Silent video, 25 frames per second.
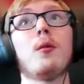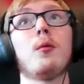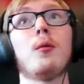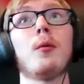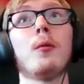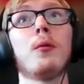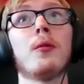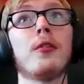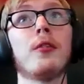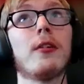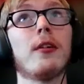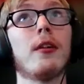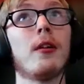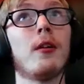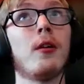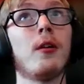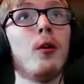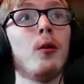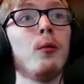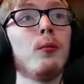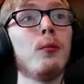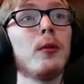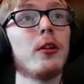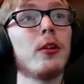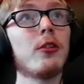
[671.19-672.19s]
what was it,
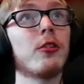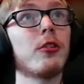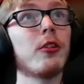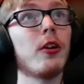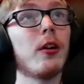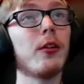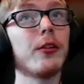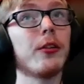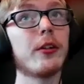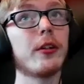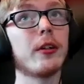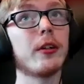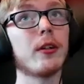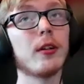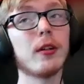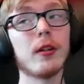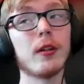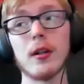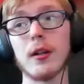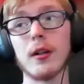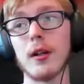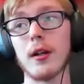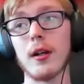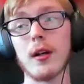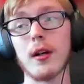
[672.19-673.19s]
a homeless shelter,
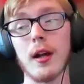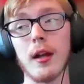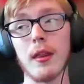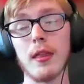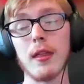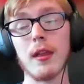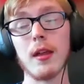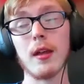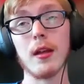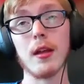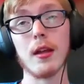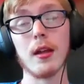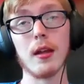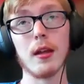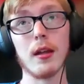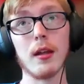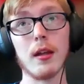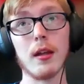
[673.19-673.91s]
I think?